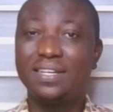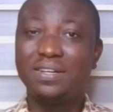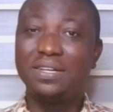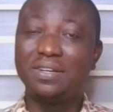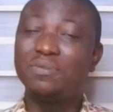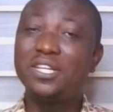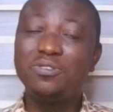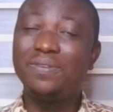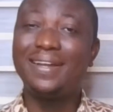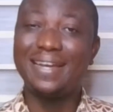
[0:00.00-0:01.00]
when you
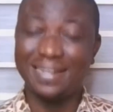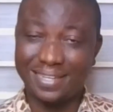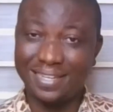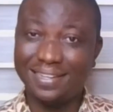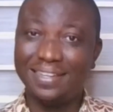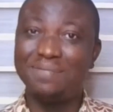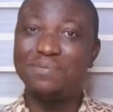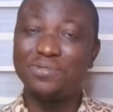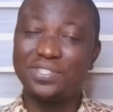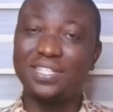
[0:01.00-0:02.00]
lack
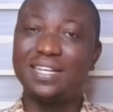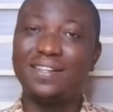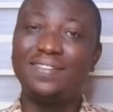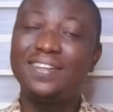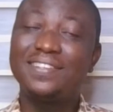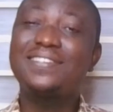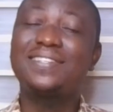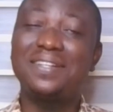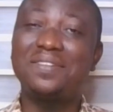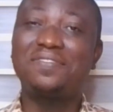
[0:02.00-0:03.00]
emotional
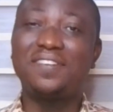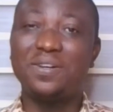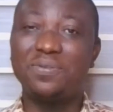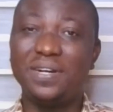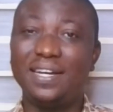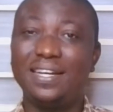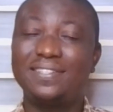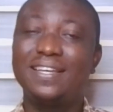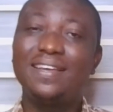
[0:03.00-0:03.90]
self-awareness.